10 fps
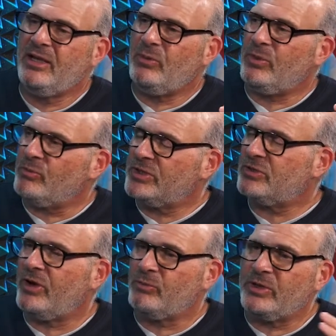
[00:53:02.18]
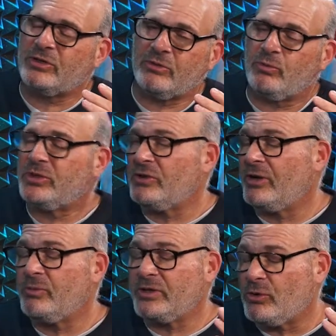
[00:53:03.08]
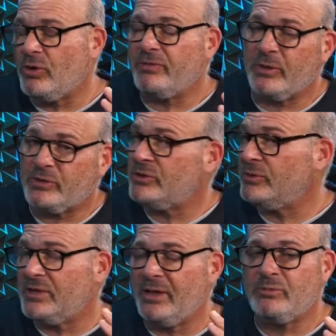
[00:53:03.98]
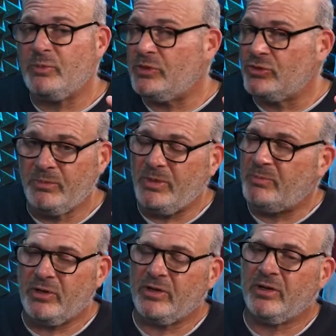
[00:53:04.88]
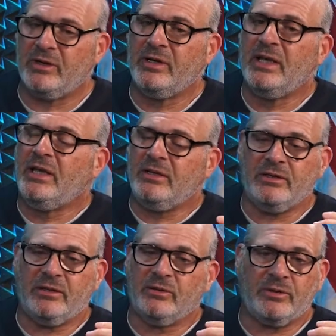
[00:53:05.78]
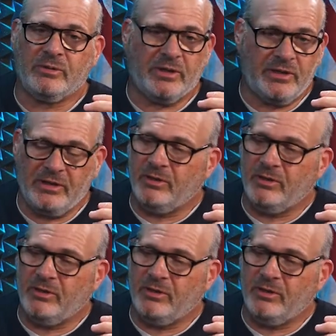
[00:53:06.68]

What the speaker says: When risk on, risk off, there are certain times we should be putting on, hitting